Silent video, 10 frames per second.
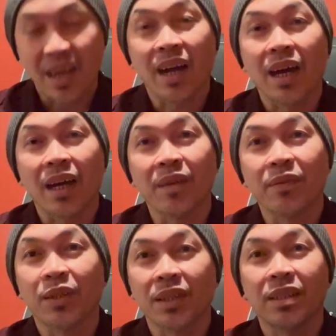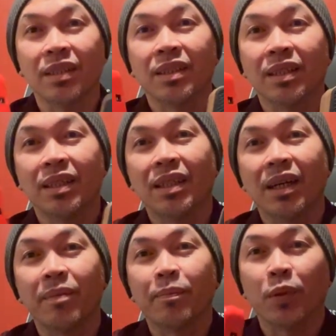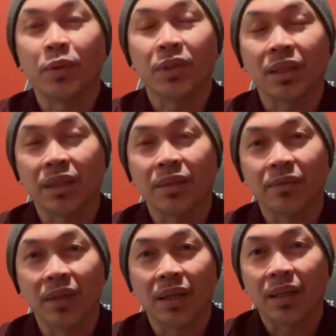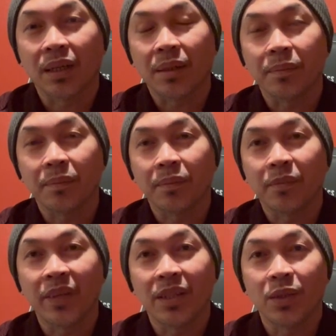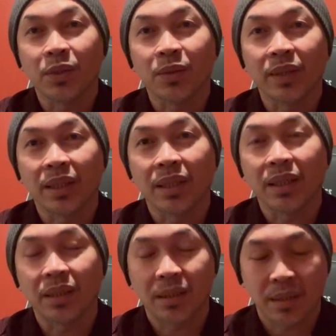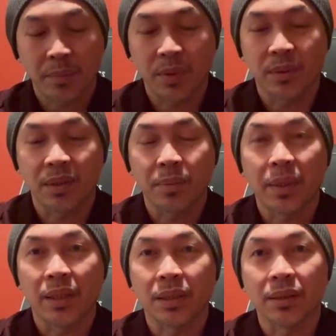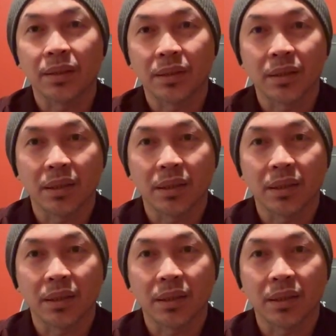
If you're interested, I've posted videos already about these pedals.